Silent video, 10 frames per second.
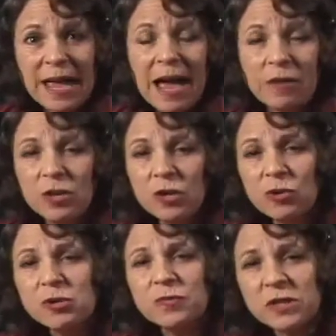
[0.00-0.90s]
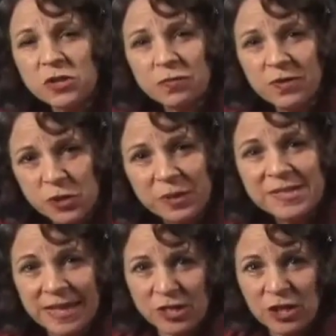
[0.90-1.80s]
how to use
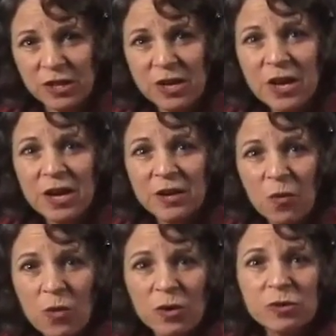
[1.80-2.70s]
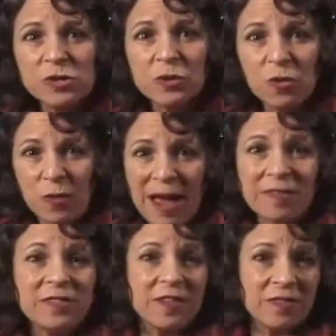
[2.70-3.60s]
visualization in order to
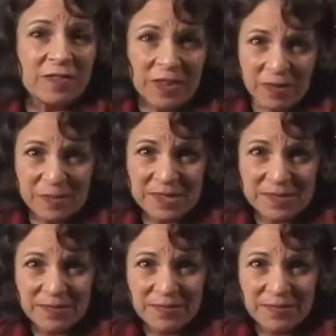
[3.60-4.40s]
craft their films.